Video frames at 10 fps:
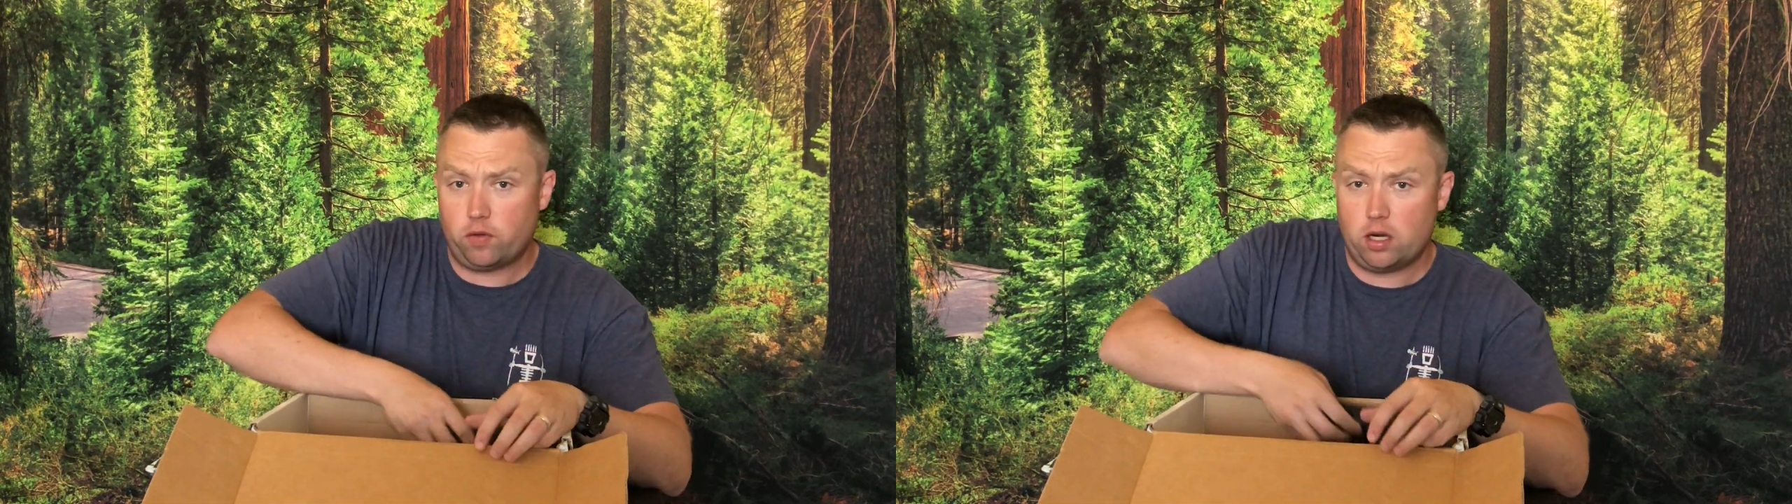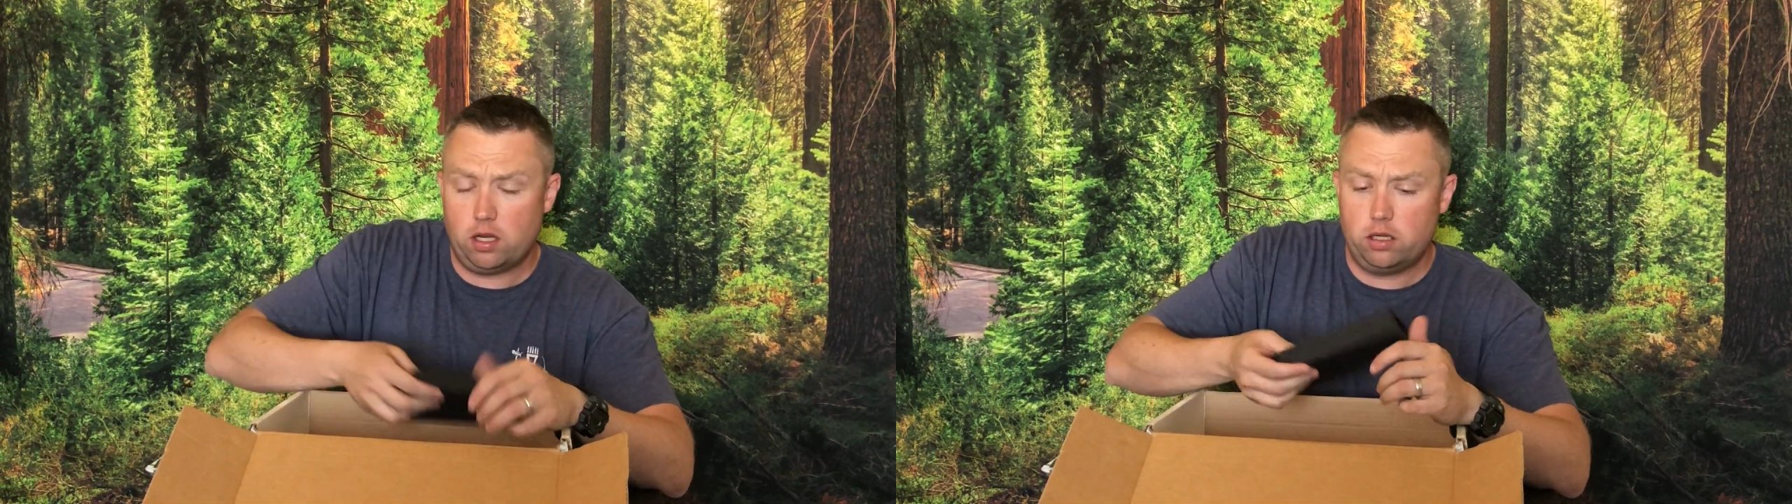
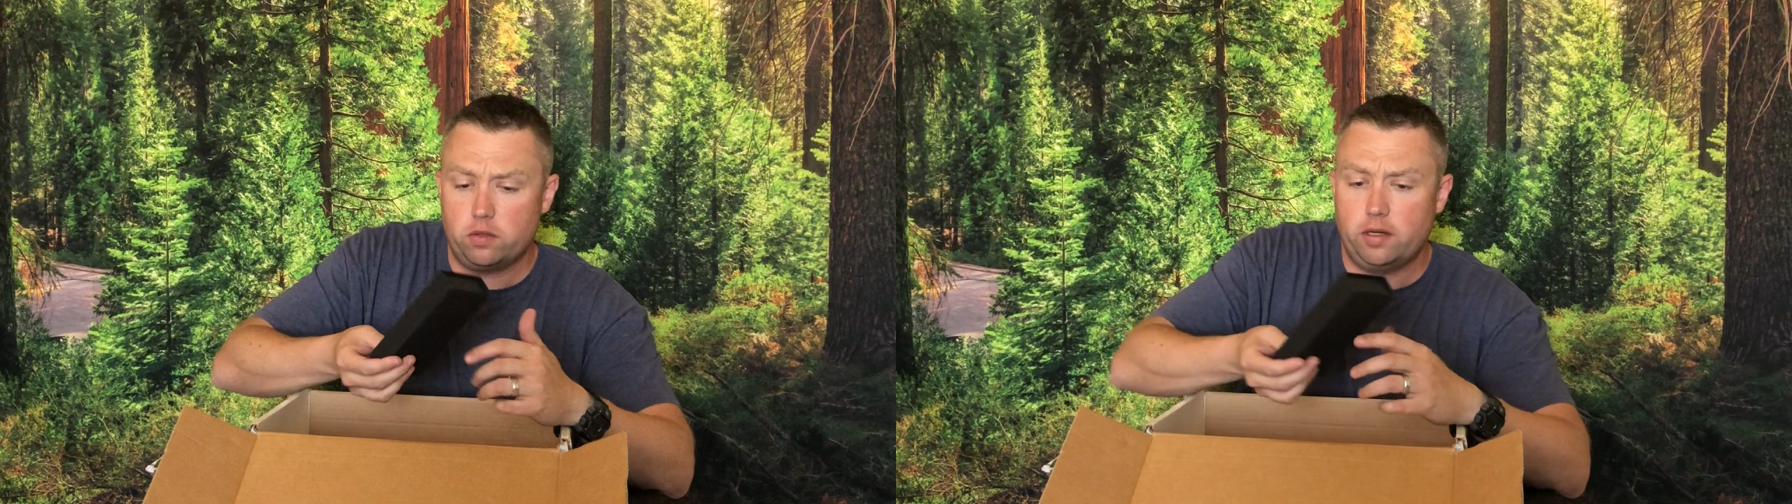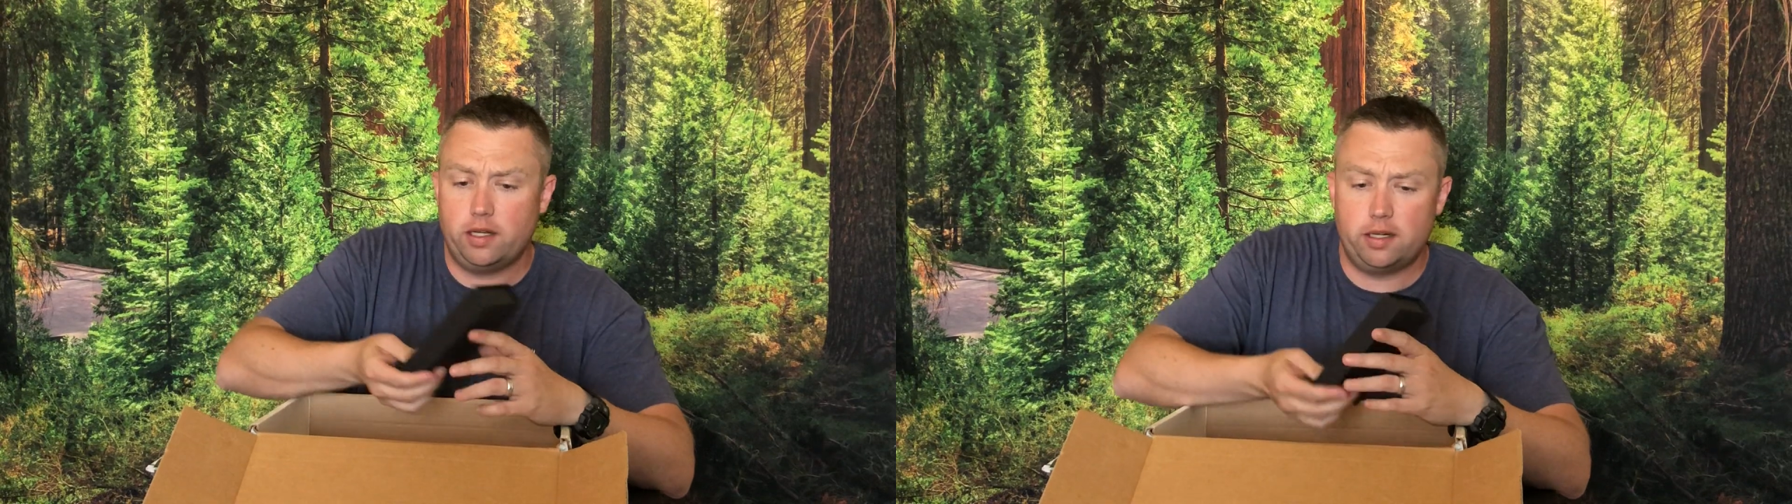for
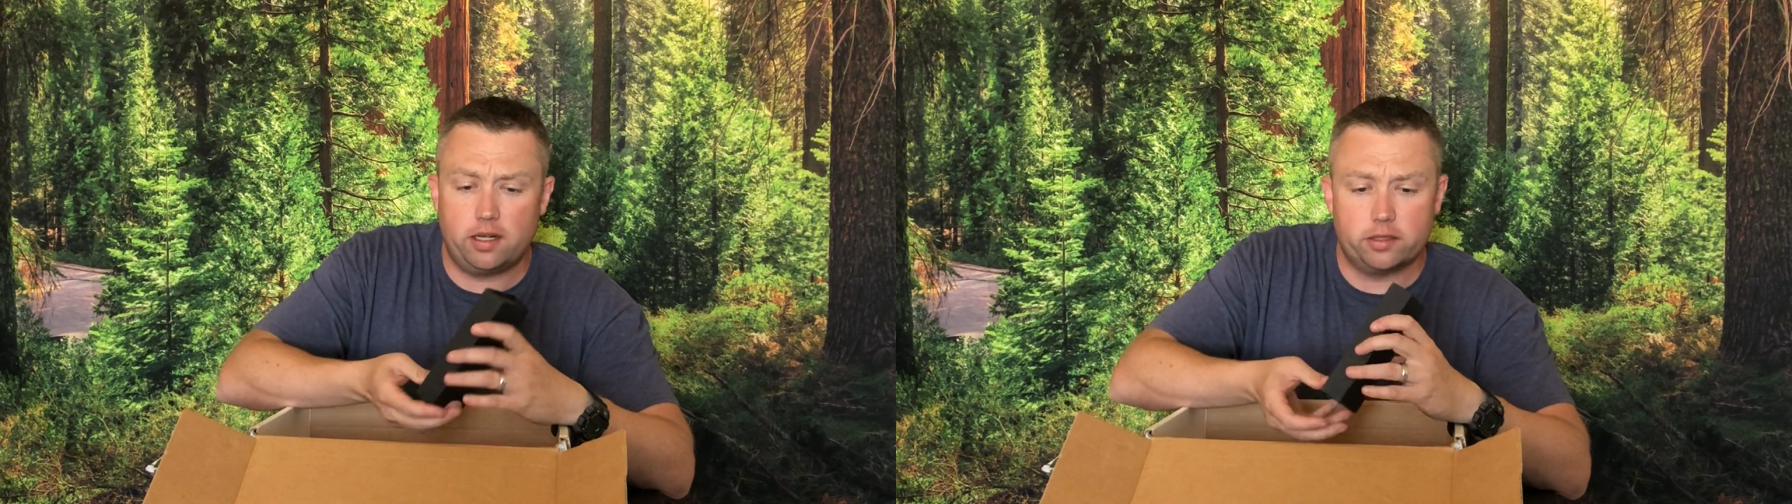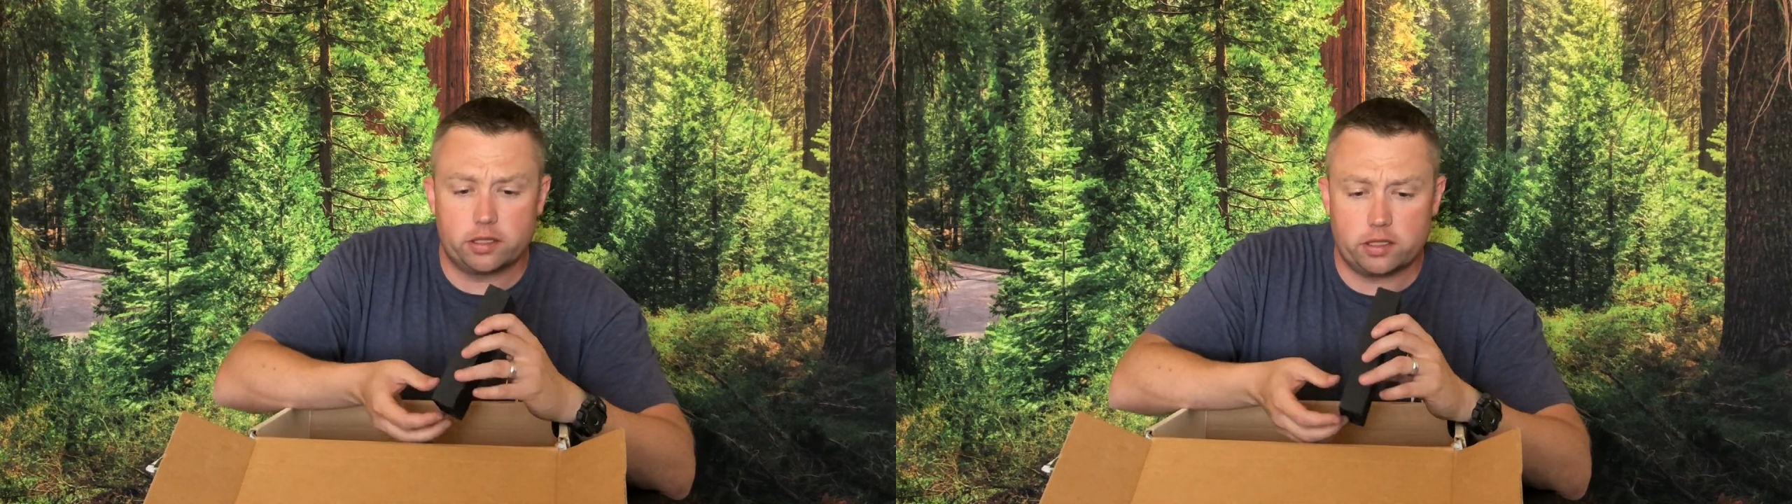$129
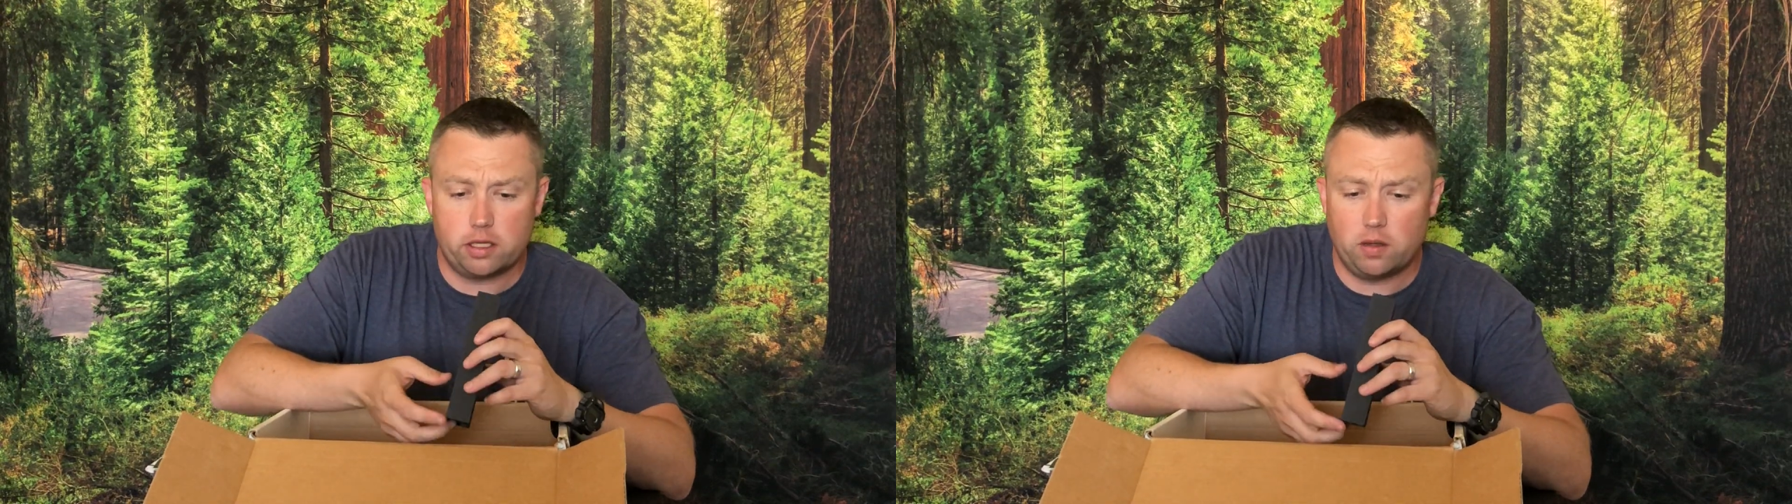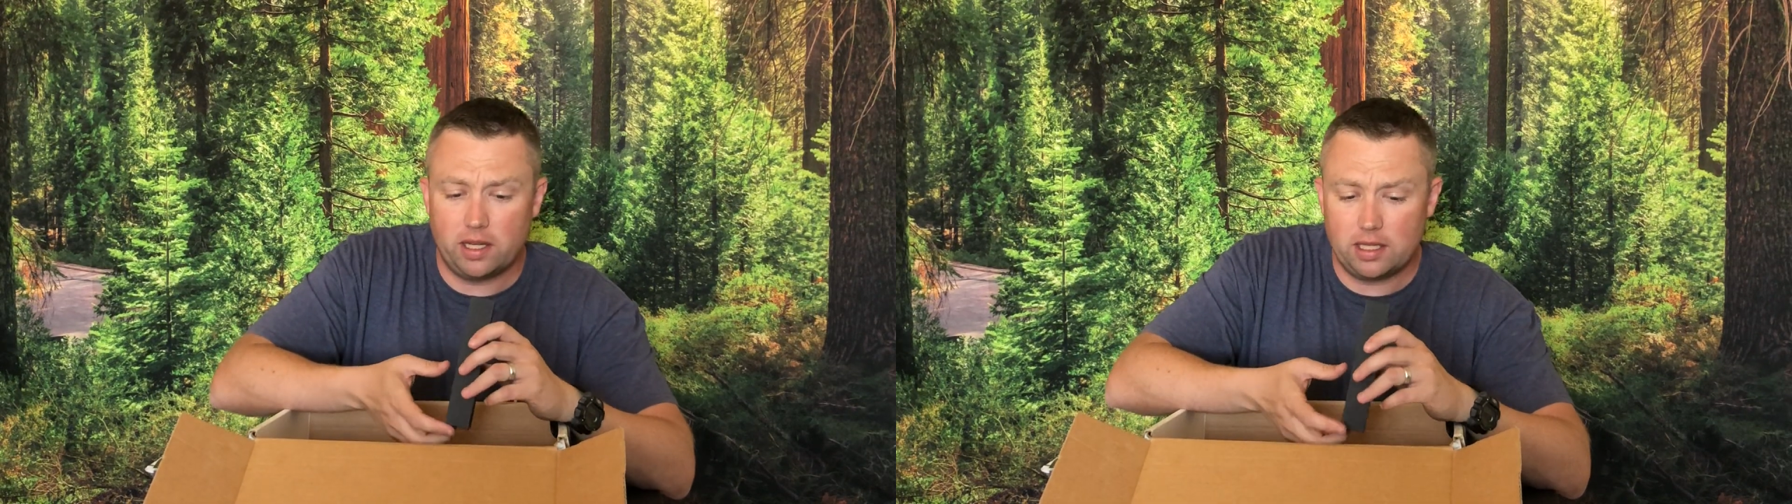because I
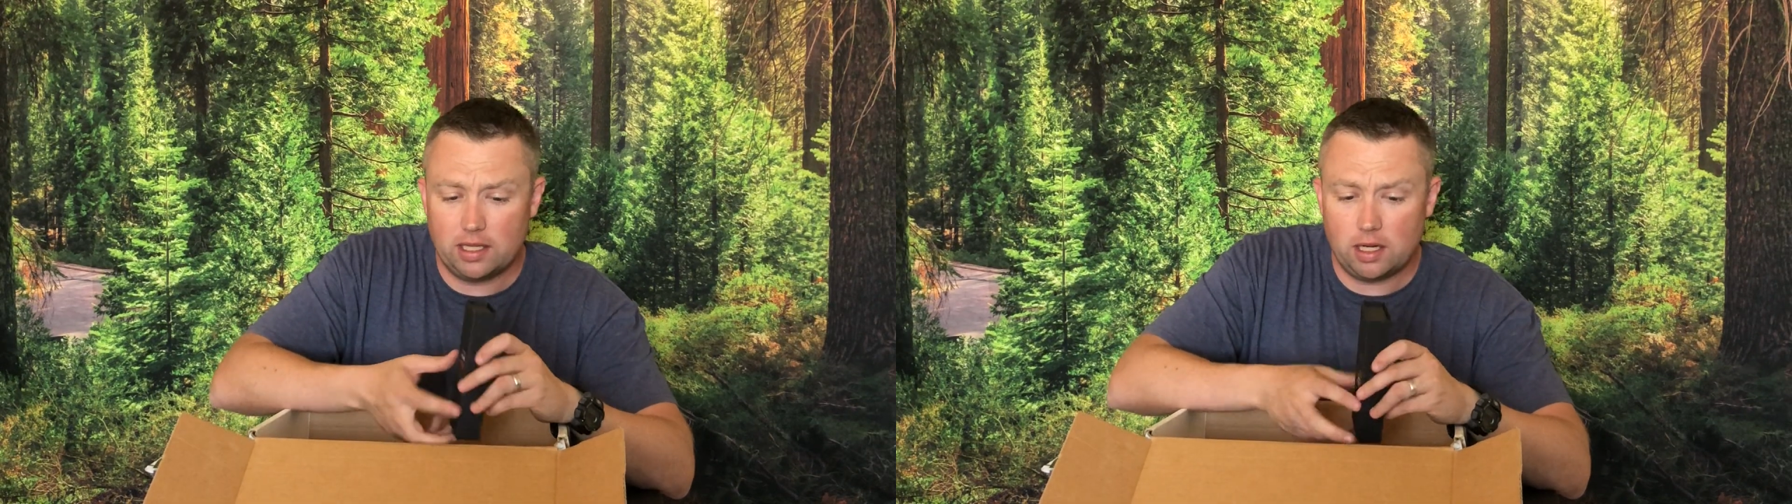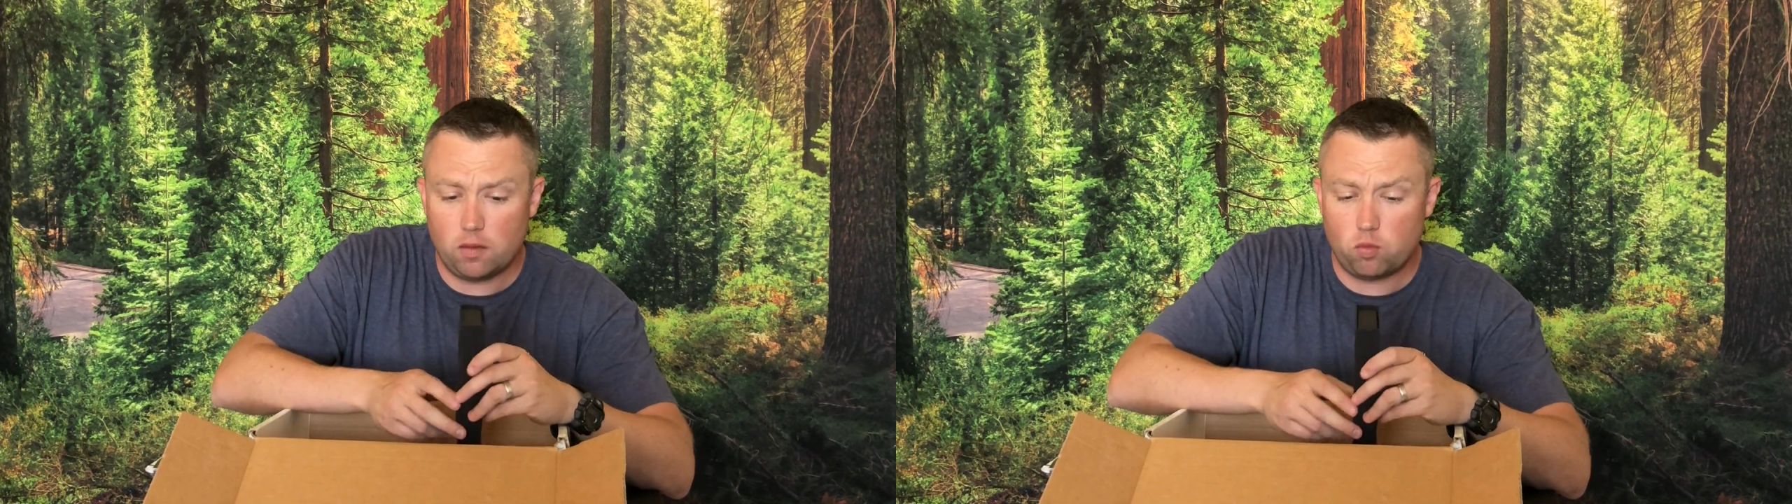know I can
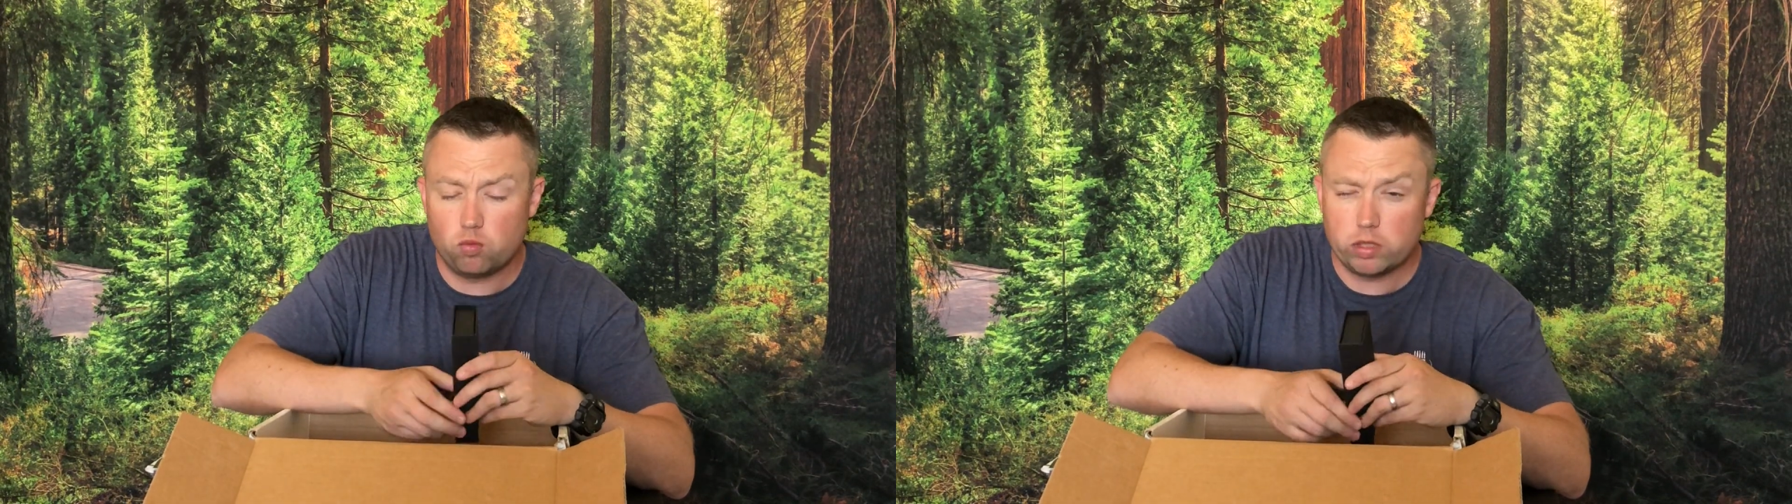get a